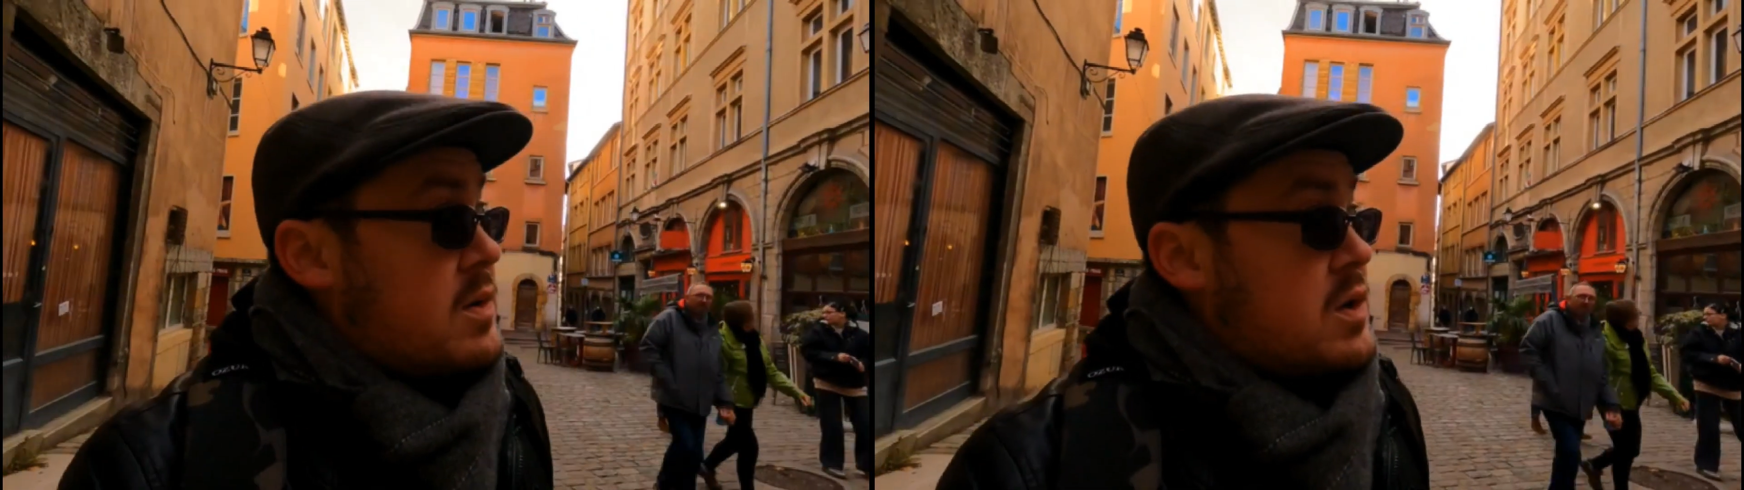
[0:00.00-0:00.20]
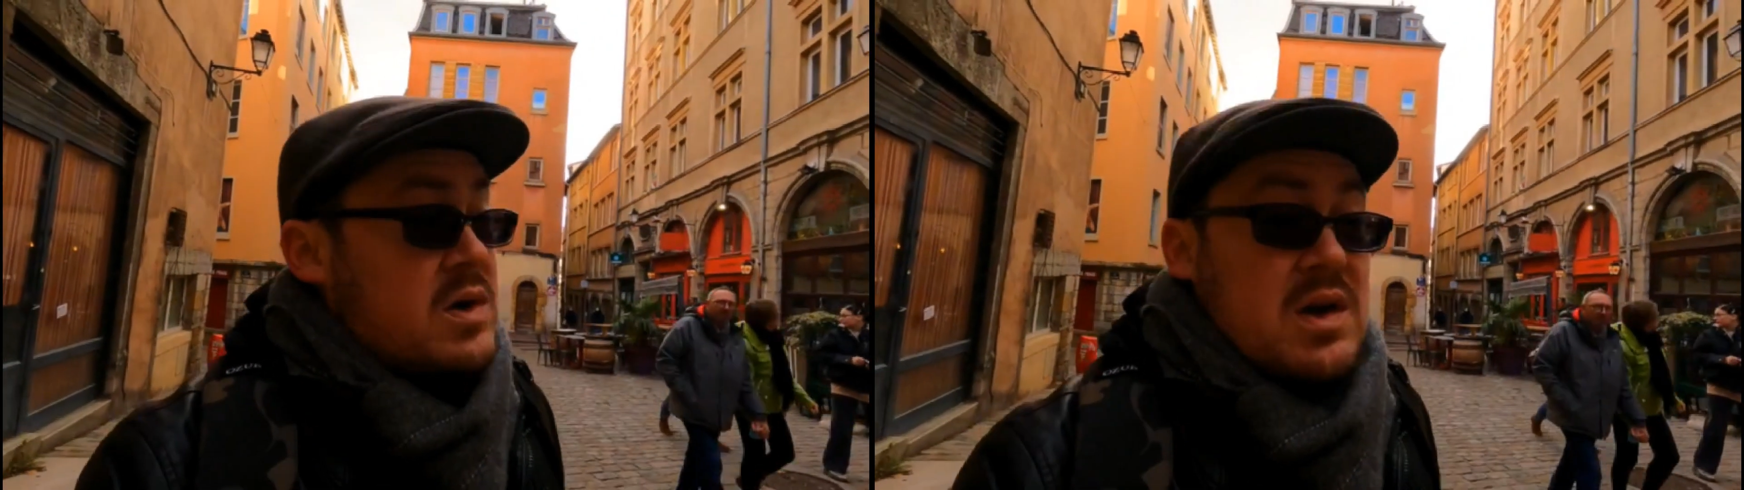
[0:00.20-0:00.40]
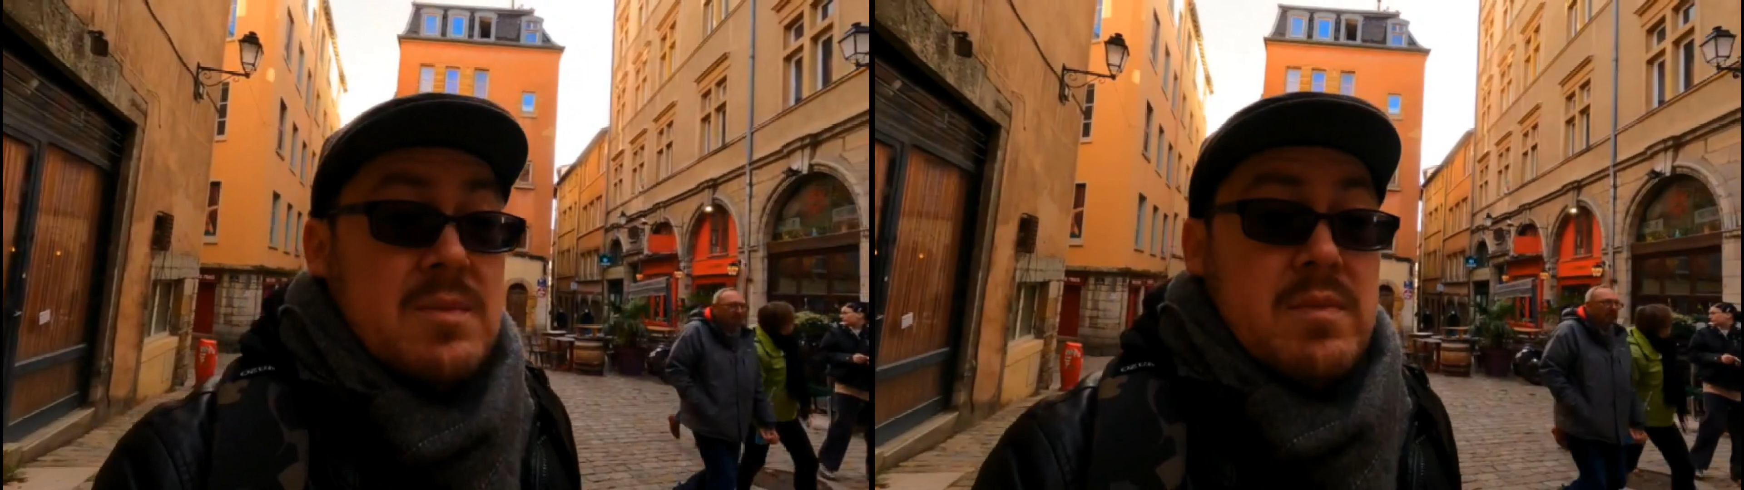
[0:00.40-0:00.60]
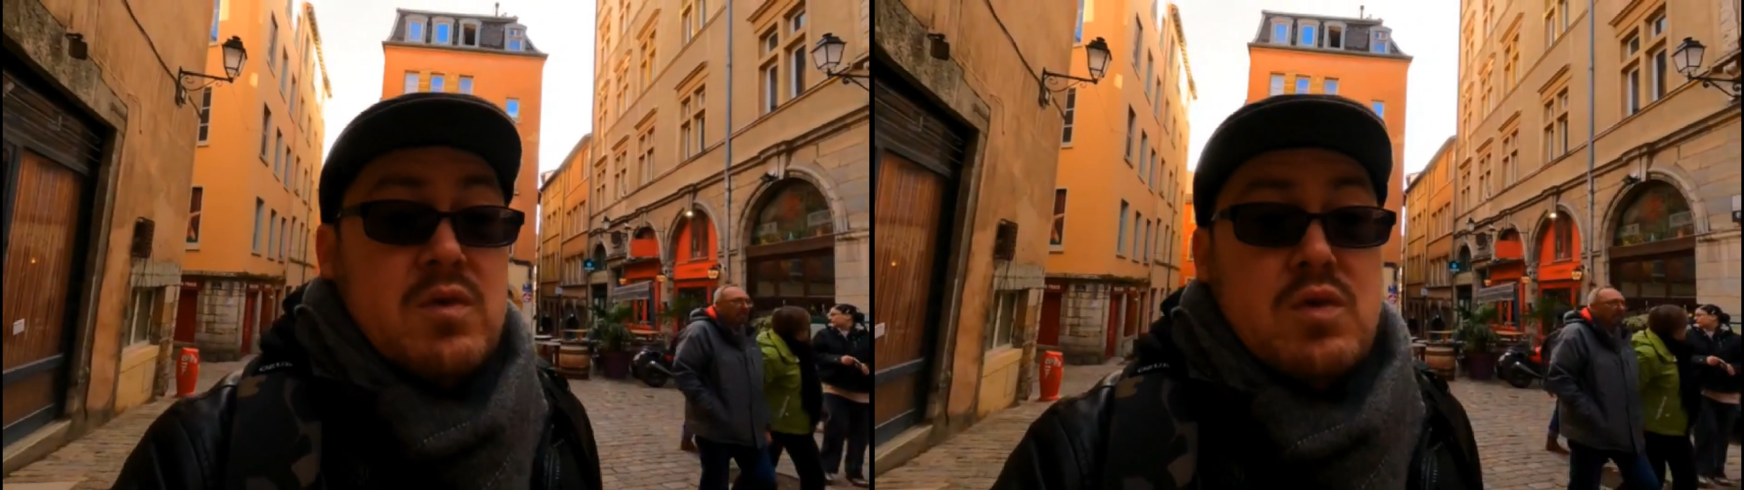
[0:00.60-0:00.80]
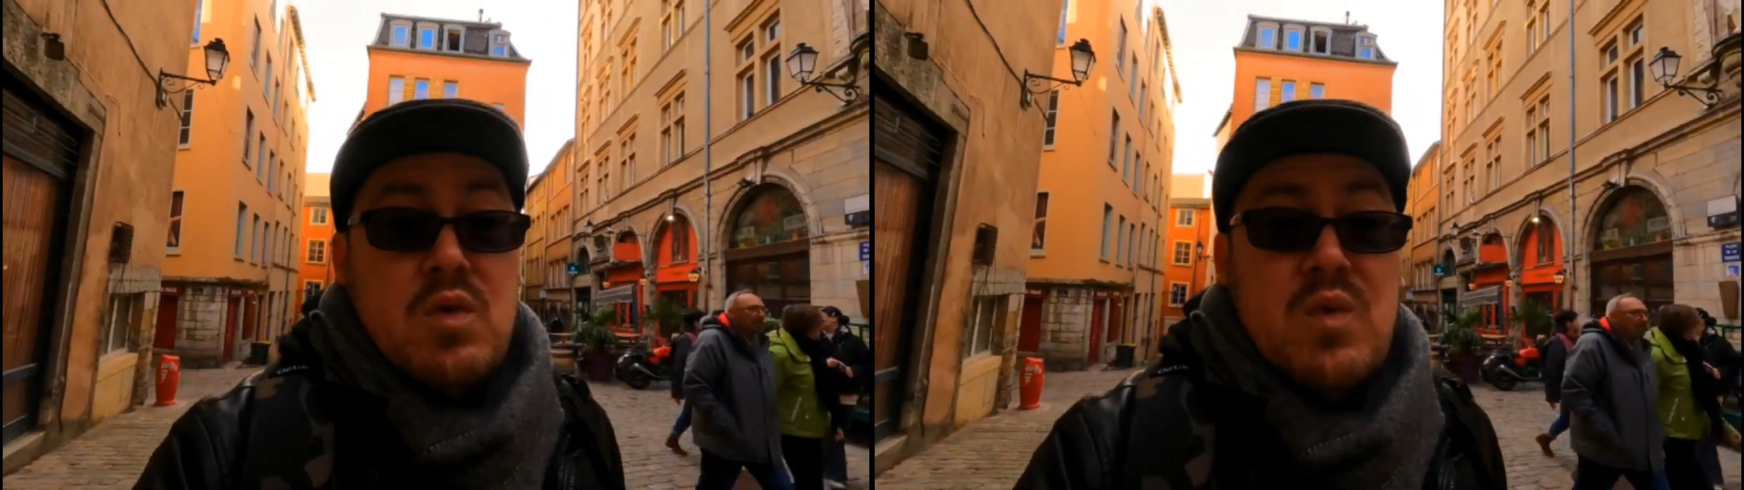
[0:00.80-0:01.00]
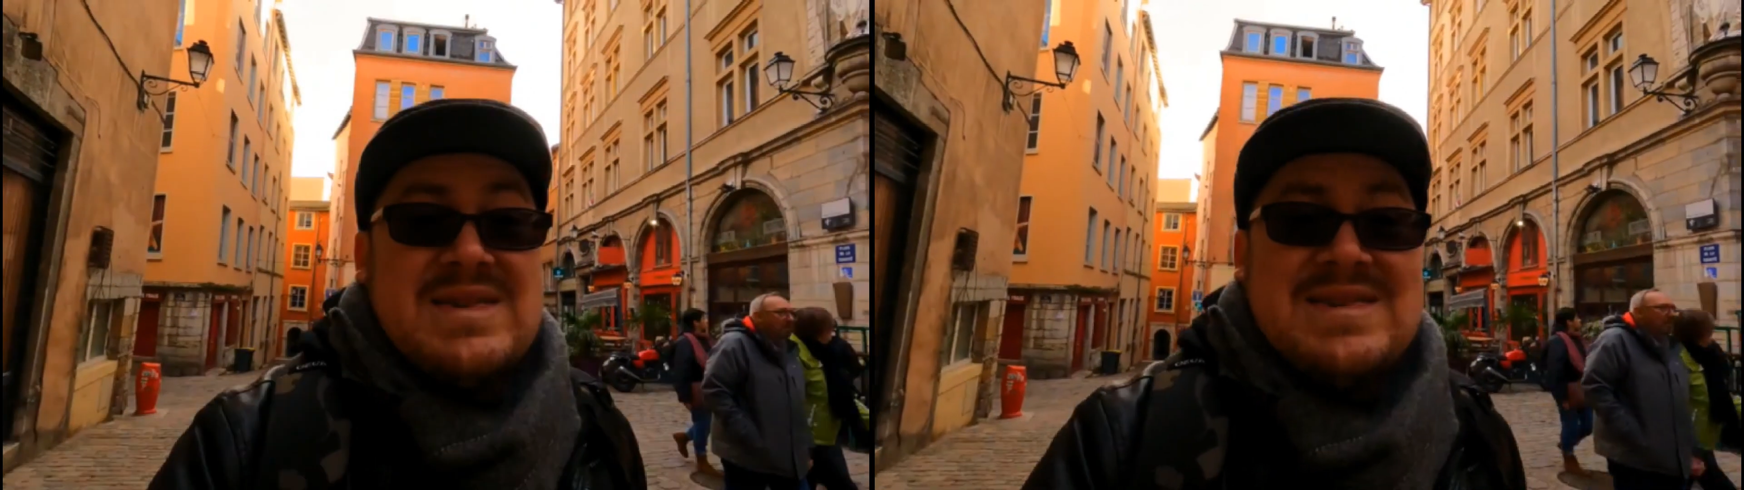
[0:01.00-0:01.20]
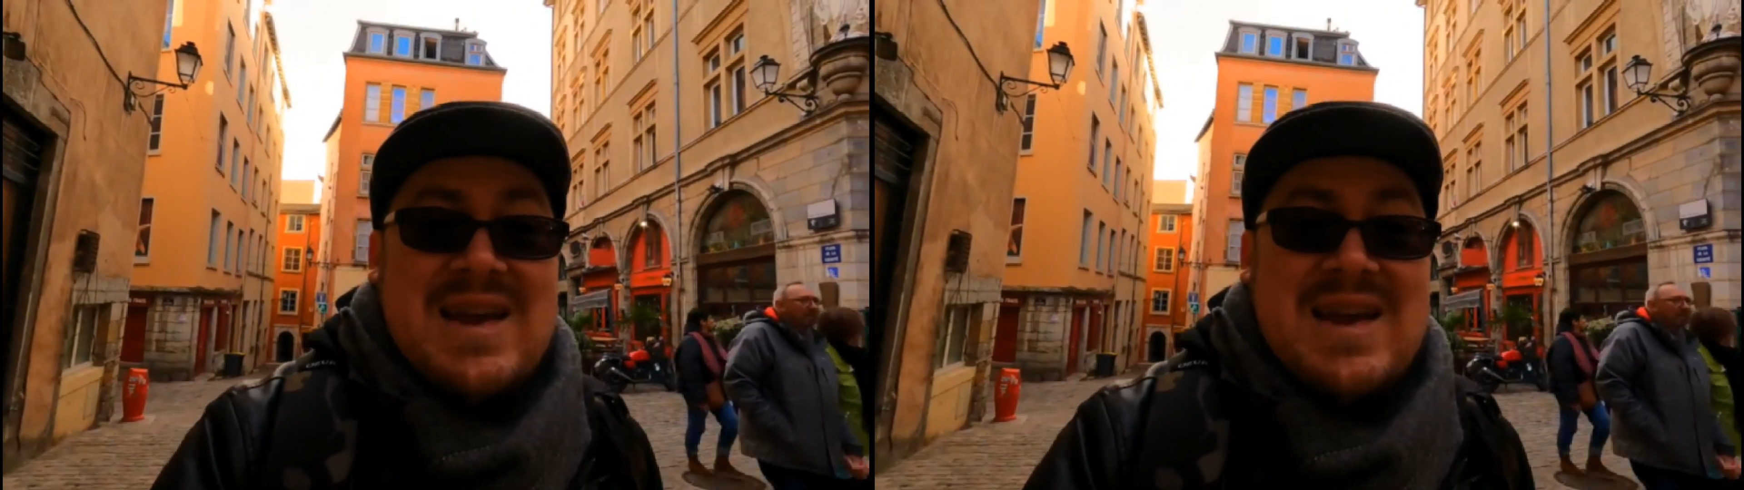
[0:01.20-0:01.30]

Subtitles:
you're going to come through the west